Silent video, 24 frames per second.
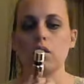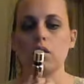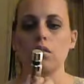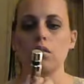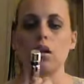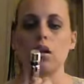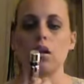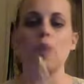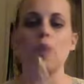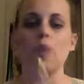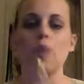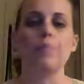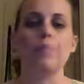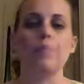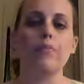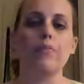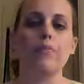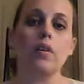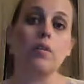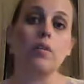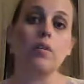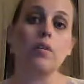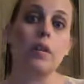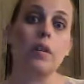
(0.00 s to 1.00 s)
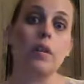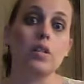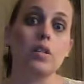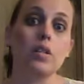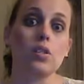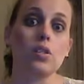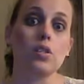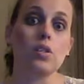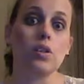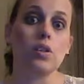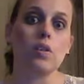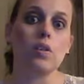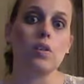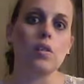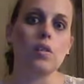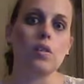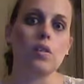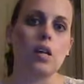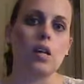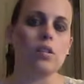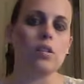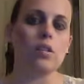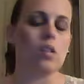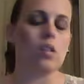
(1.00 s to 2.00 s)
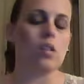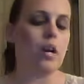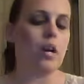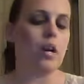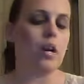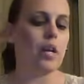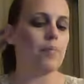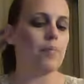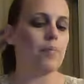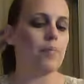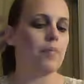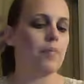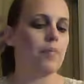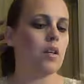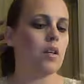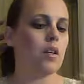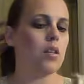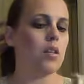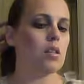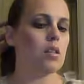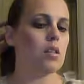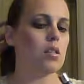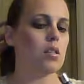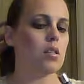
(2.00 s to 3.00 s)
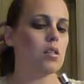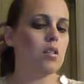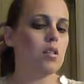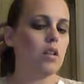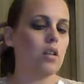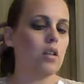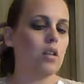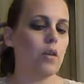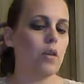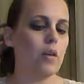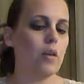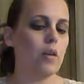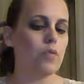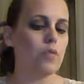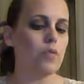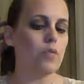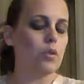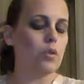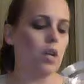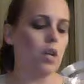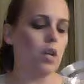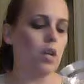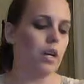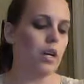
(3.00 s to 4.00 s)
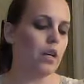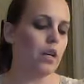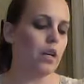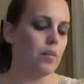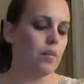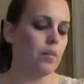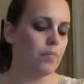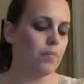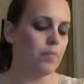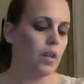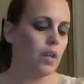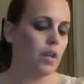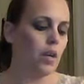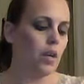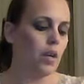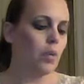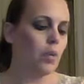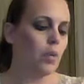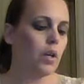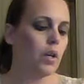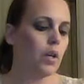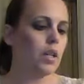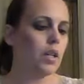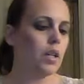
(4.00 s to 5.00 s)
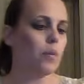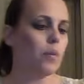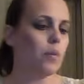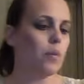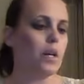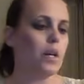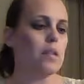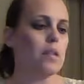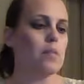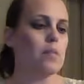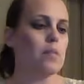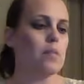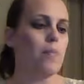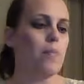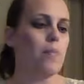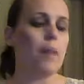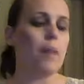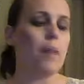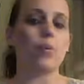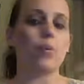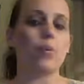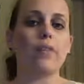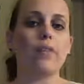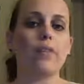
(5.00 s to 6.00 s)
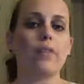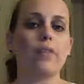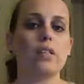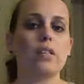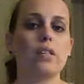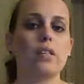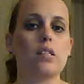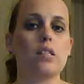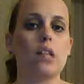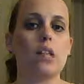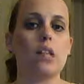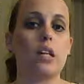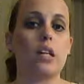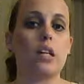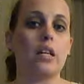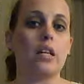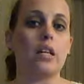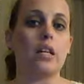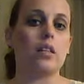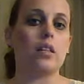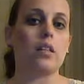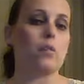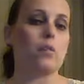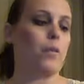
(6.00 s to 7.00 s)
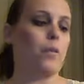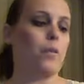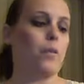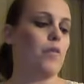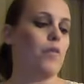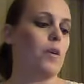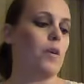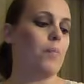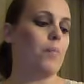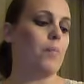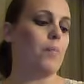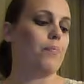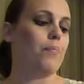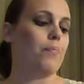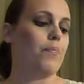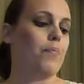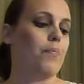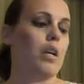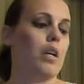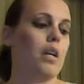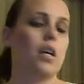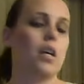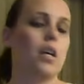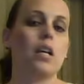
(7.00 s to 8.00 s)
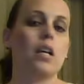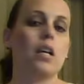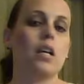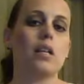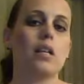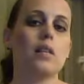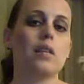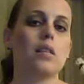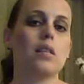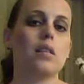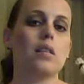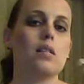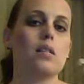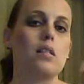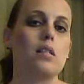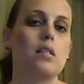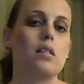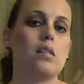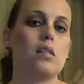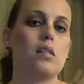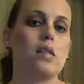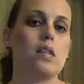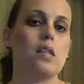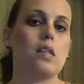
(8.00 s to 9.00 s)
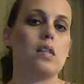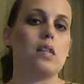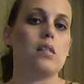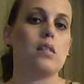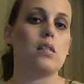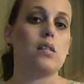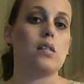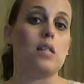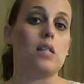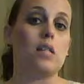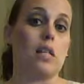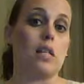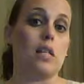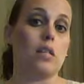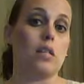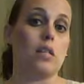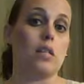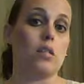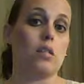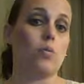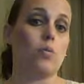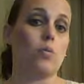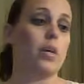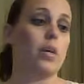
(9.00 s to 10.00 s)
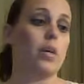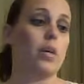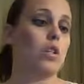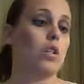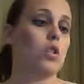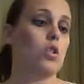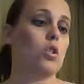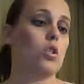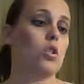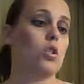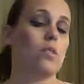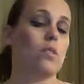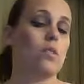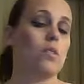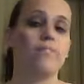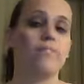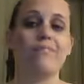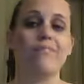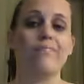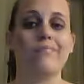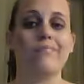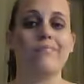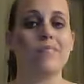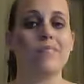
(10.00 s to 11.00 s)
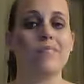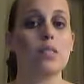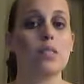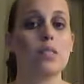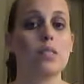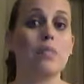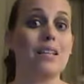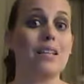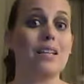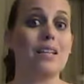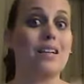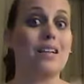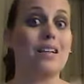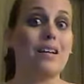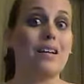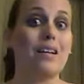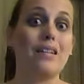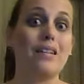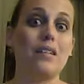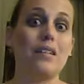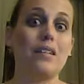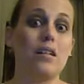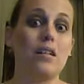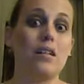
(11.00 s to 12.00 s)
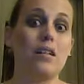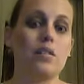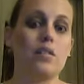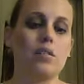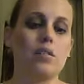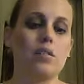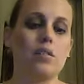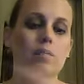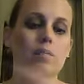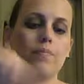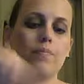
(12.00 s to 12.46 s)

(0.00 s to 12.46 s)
Huh, I just noticed that. Sorry. This is Glow After Dark. Well, anyways, my boyfriend does not like this perfume. He thinks this thing stinks, which to me, it kind of does.